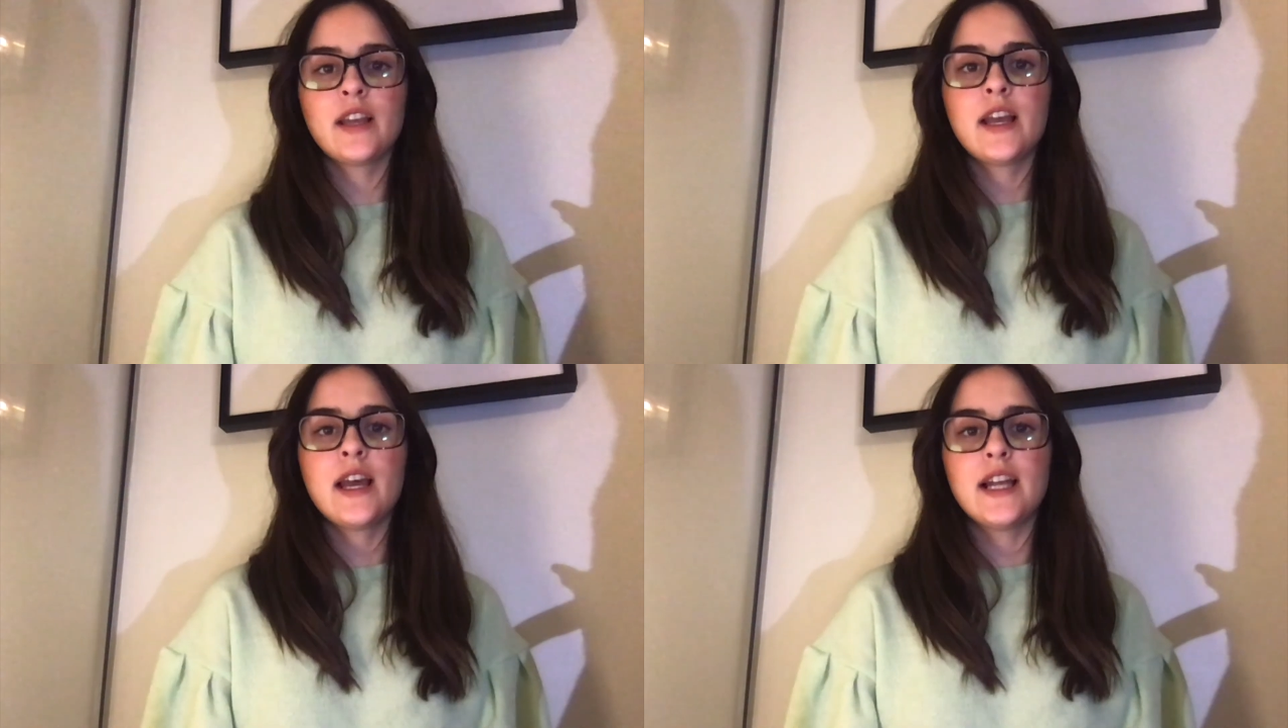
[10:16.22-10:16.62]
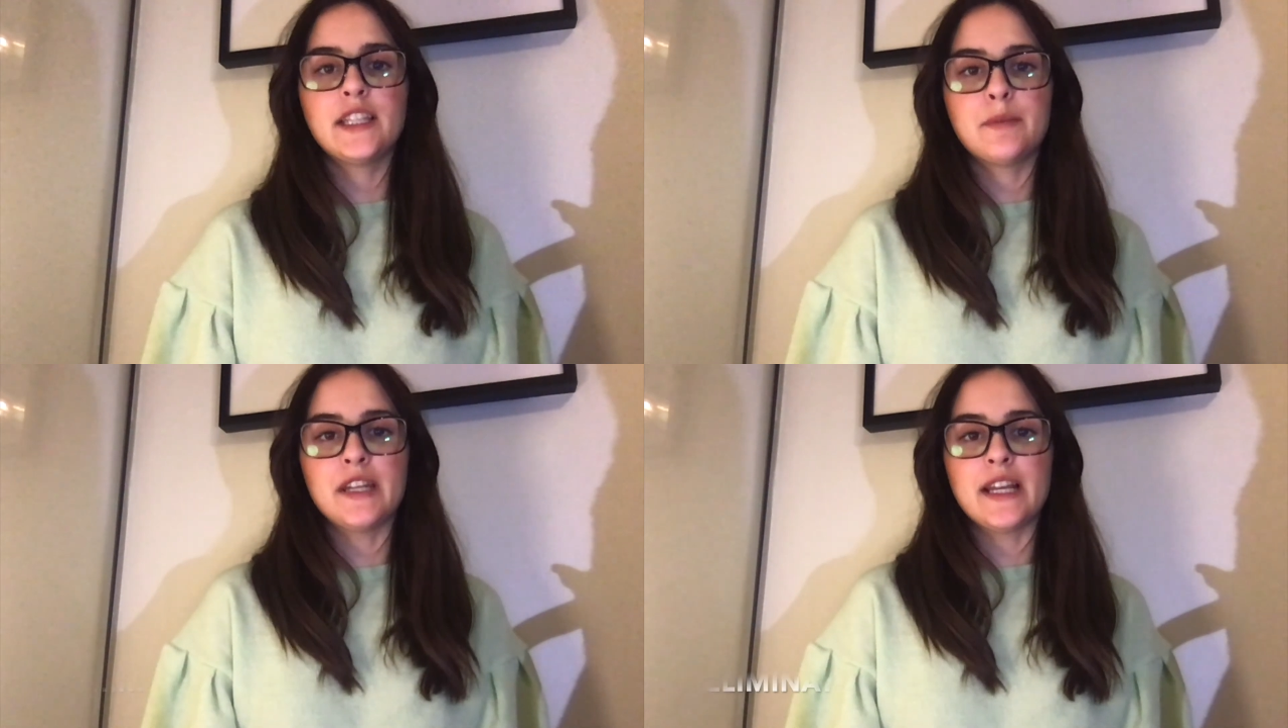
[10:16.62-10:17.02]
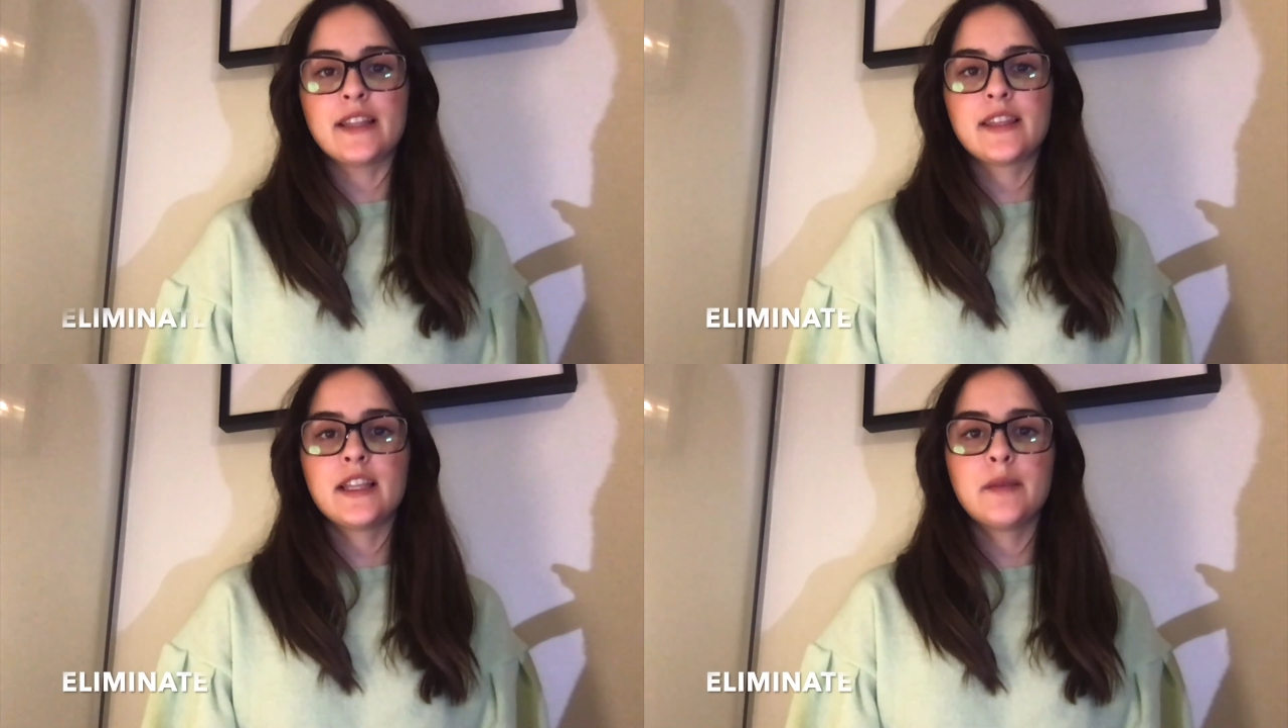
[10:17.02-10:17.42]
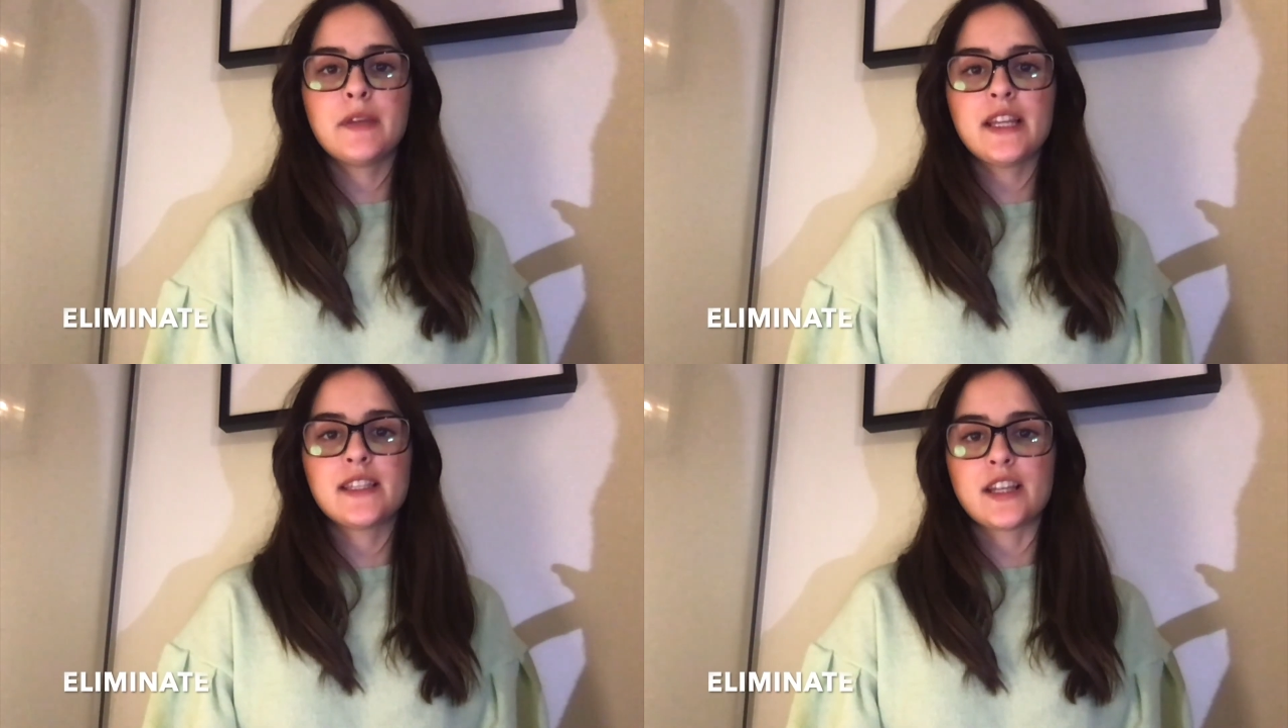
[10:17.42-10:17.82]
Eliminate. The
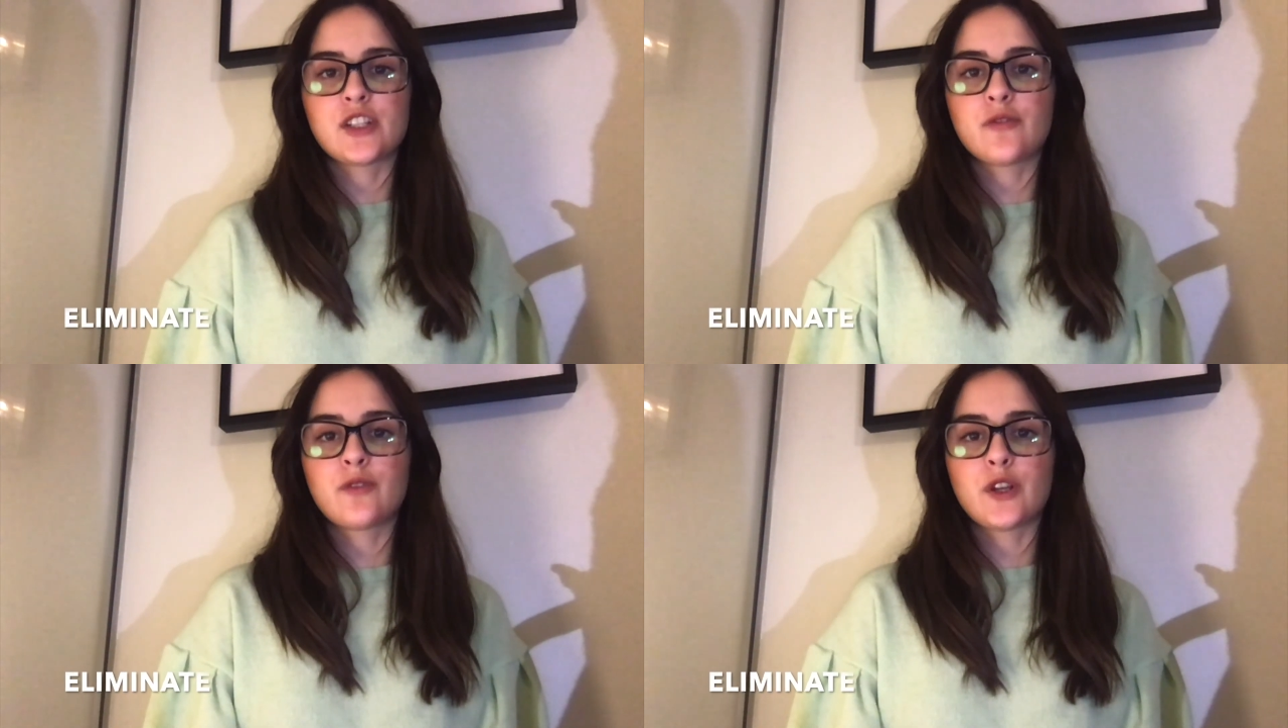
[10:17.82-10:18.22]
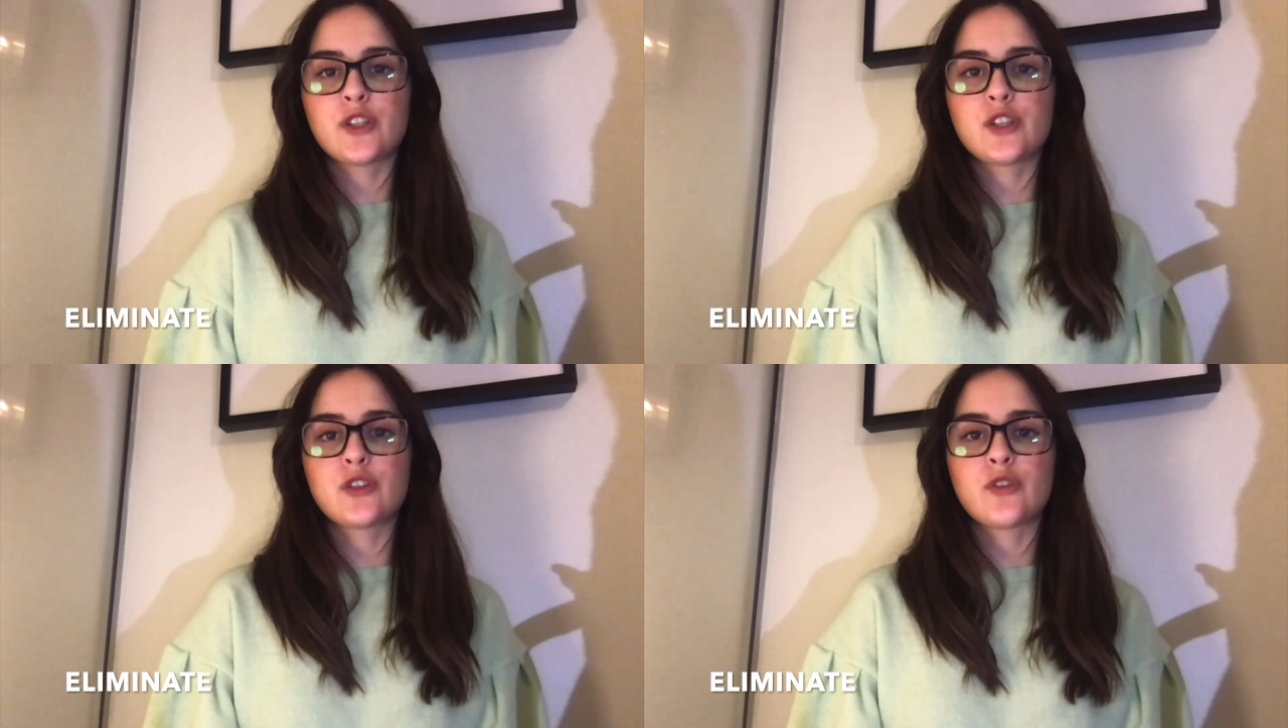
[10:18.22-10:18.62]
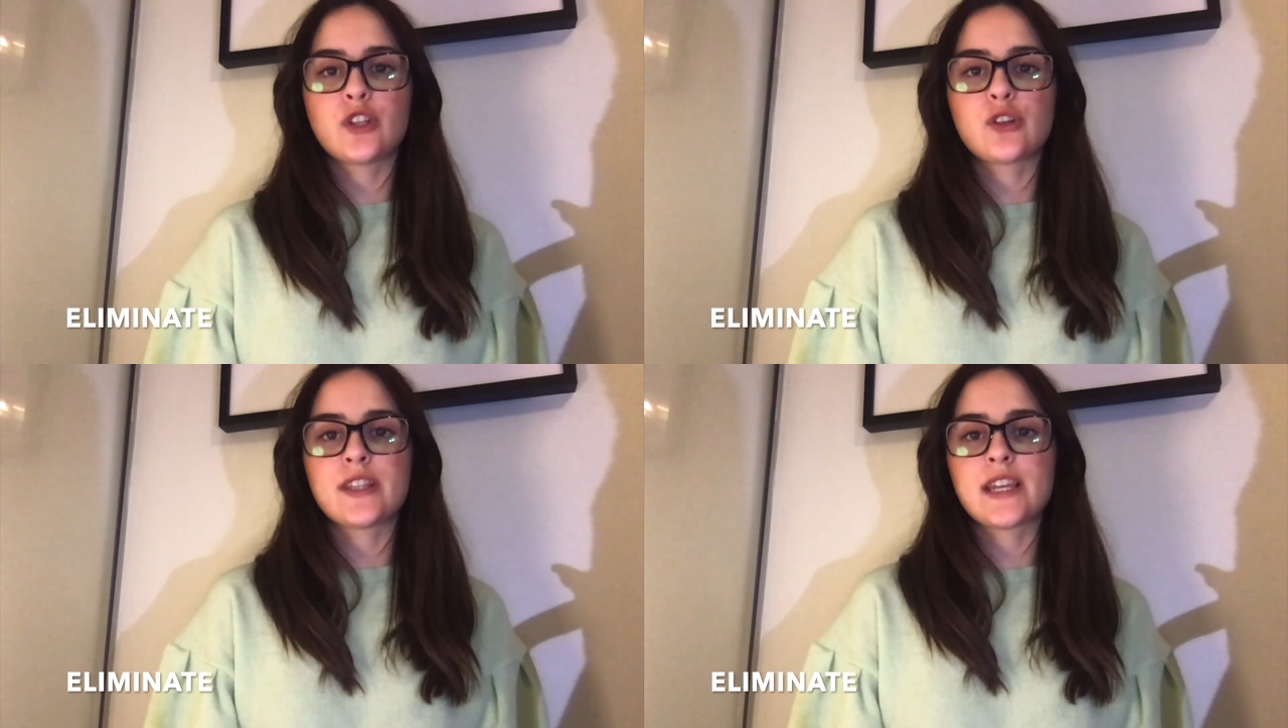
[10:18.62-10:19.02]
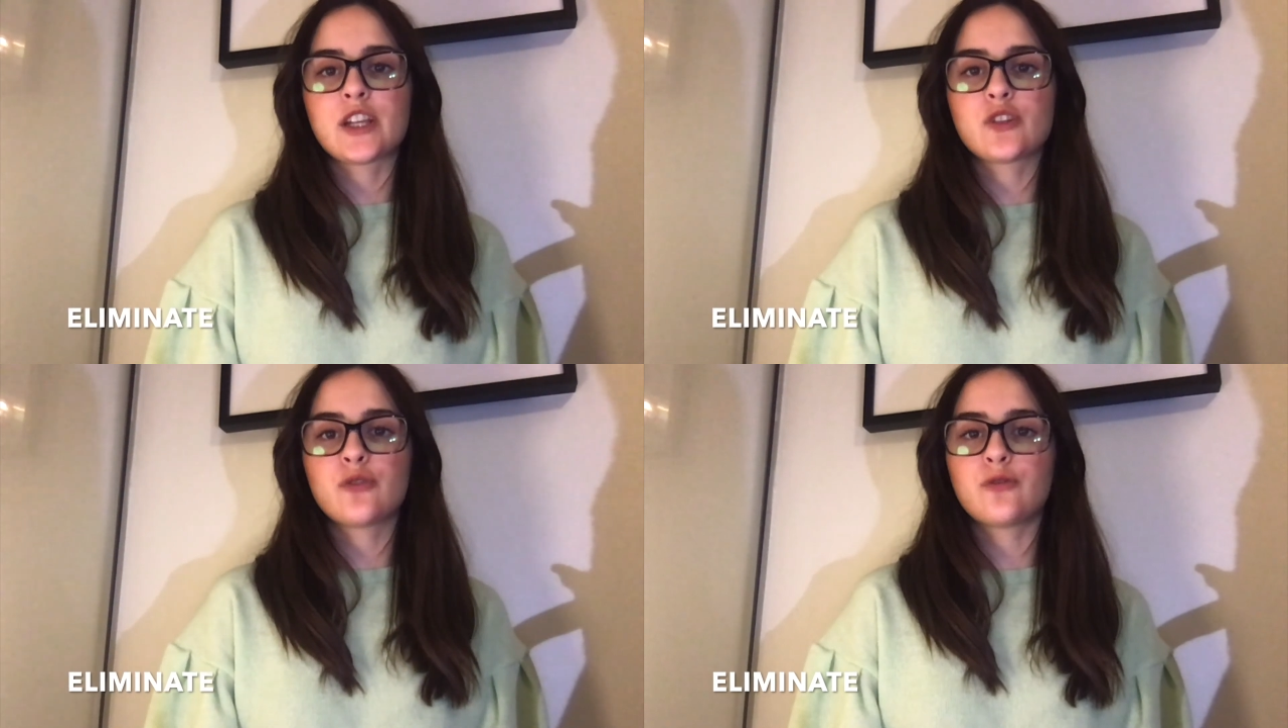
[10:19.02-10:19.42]
Eliminate section focuses on the
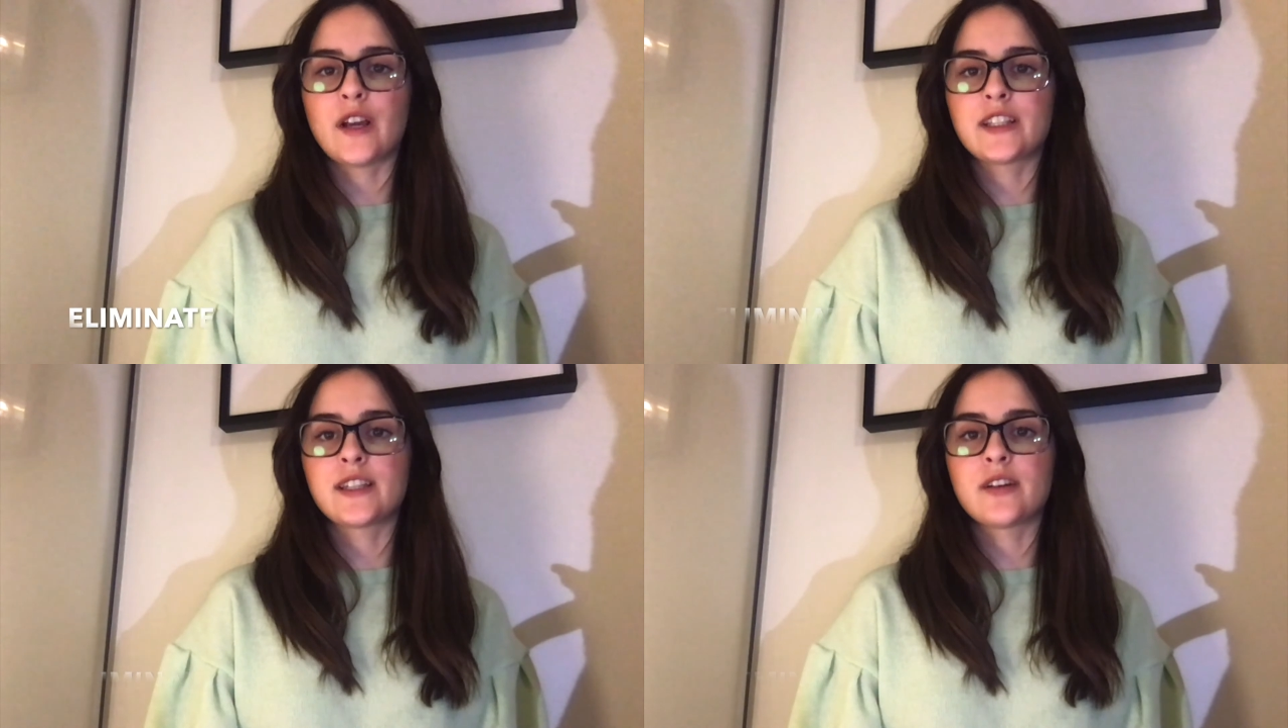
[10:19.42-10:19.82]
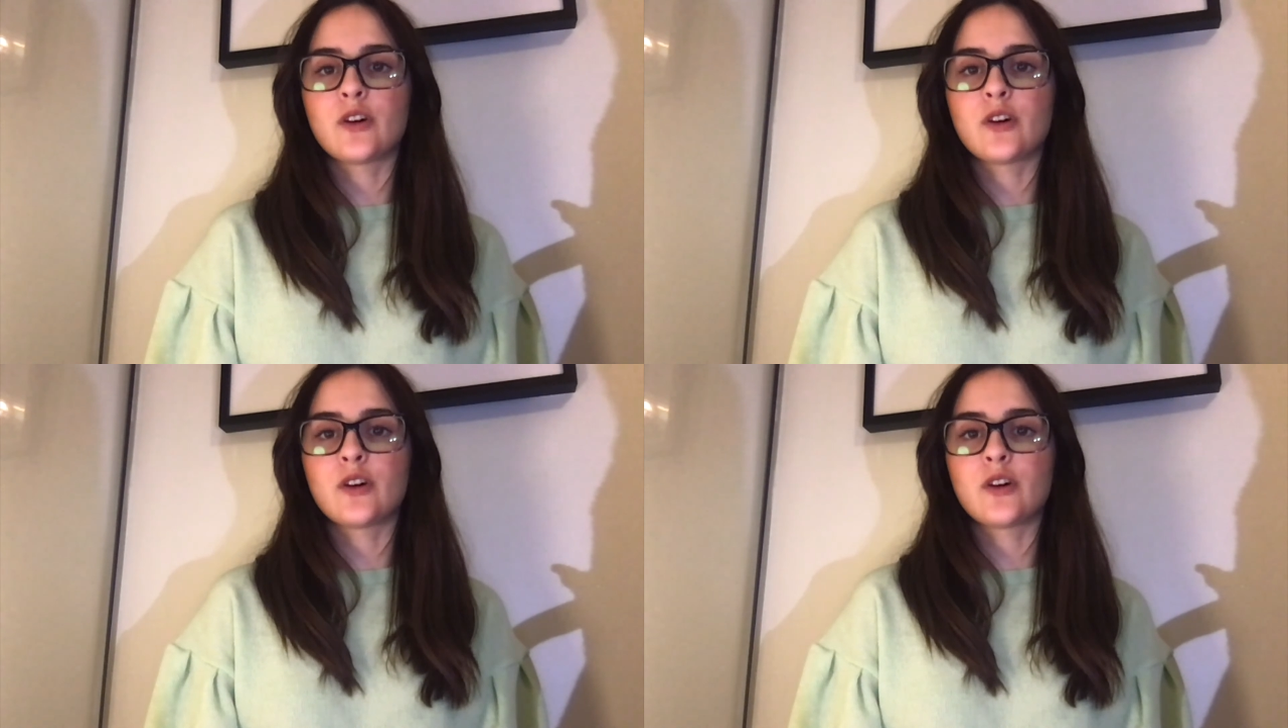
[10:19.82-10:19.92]
transactional factor